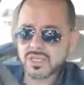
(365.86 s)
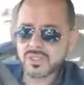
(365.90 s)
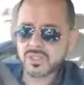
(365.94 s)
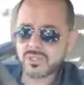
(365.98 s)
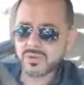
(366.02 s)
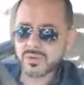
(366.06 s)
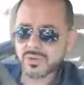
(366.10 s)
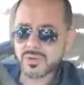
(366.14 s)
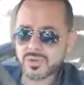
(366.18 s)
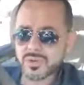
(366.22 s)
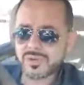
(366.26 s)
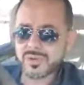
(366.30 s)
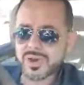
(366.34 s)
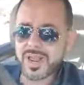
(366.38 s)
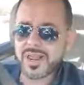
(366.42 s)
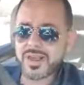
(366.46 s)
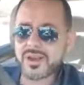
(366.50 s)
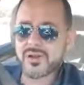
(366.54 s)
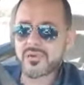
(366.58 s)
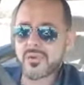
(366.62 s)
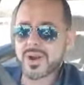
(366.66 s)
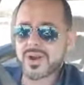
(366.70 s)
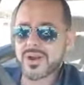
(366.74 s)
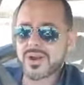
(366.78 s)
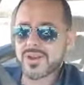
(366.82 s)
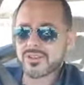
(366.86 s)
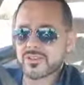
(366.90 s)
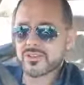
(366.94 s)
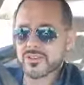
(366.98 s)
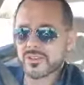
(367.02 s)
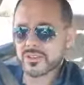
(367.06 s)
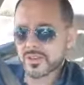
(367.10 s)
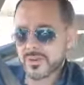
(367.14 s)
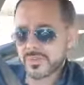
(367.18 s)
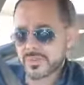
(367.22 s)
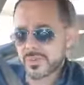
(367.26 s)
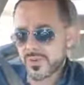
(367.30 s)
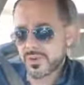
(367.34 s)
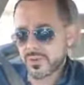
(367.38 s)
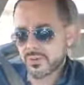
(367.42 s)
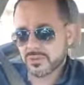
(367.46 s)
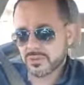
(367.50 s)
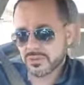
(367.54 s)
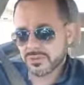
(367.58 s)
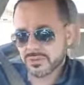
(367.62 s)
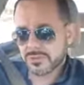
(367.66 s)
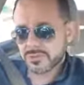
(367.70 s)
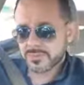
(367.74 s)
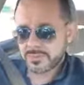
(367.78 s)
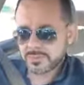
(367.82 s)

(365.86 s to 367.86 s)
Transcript: to create awareness on your post.